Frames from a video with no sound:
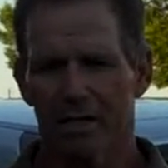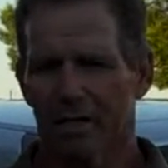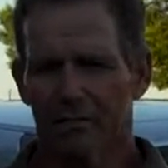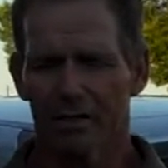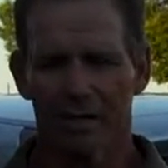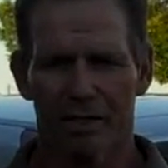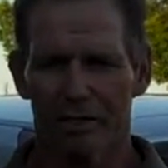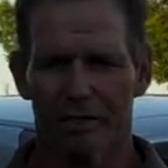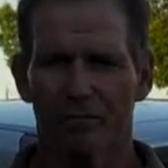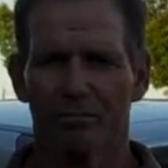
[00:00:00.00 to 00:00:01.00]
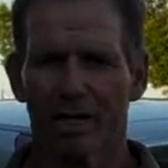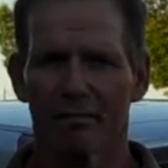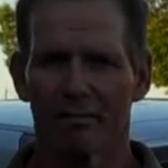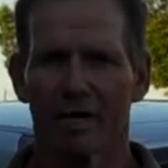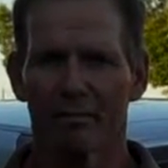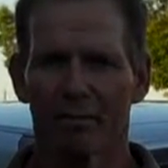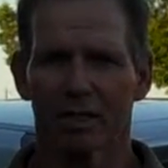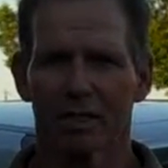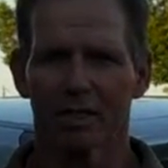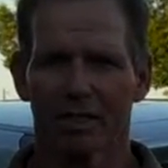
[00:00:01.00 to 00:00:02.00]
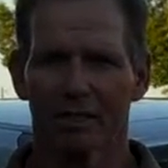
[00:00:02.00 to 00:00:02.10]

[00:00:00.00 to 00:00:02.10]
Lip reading: everything to my pleasing.